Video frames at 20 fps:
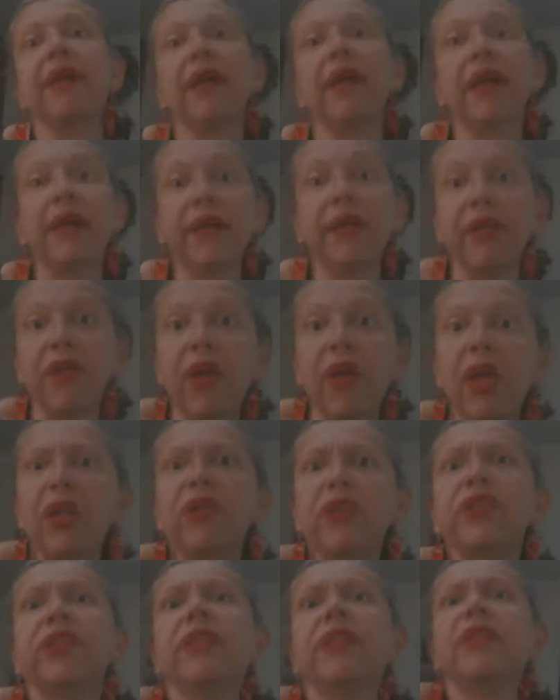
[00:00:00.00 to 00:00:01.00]

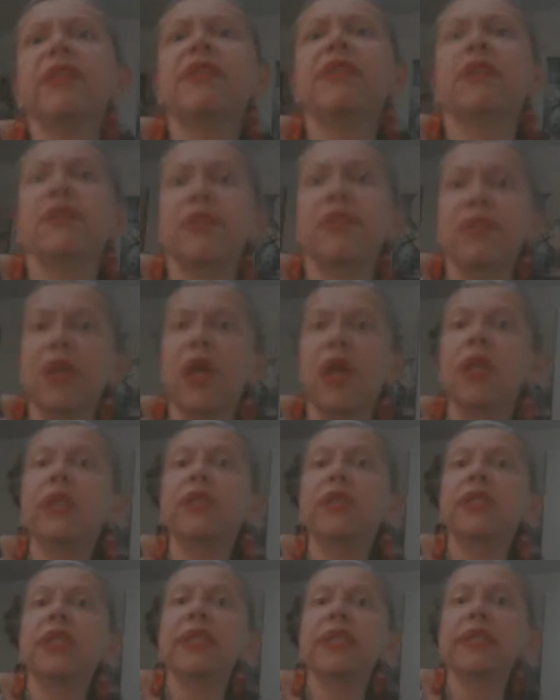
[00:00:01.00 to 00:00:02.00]
archaeologists,
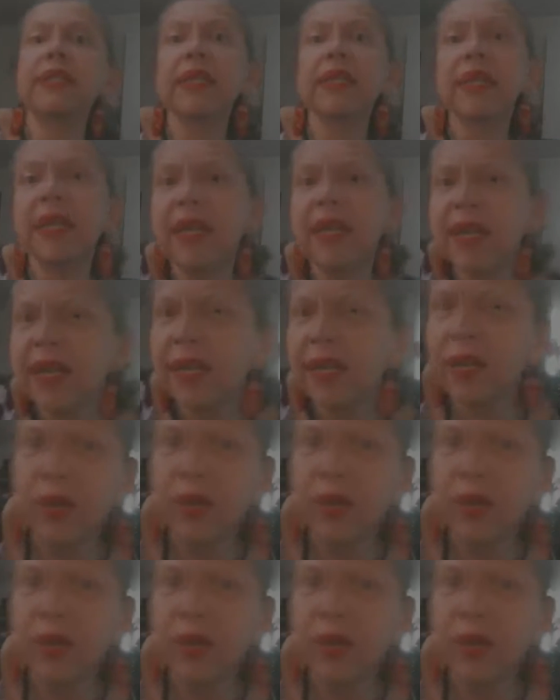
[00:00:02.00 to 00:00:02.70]
sociologists, you know,